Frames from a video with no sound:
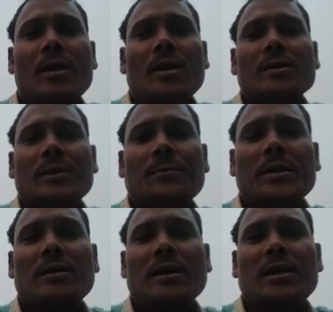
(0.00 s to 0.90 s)

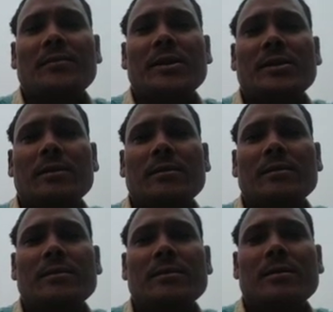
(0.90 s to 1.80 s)
Shifting cultivation,
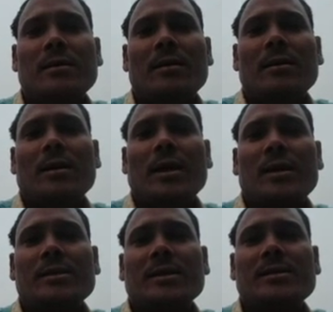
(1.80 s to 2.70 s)
it
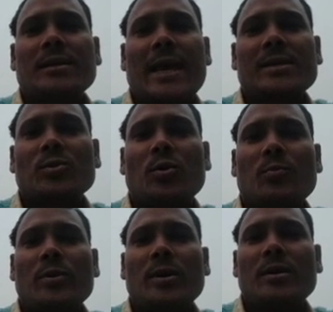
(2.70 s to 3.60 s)
is the slash or
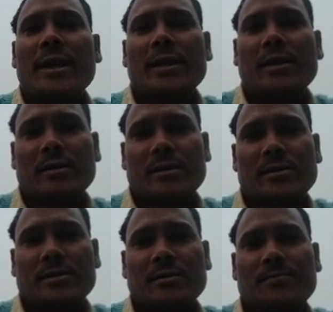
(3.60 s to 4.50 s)
burn agriculture.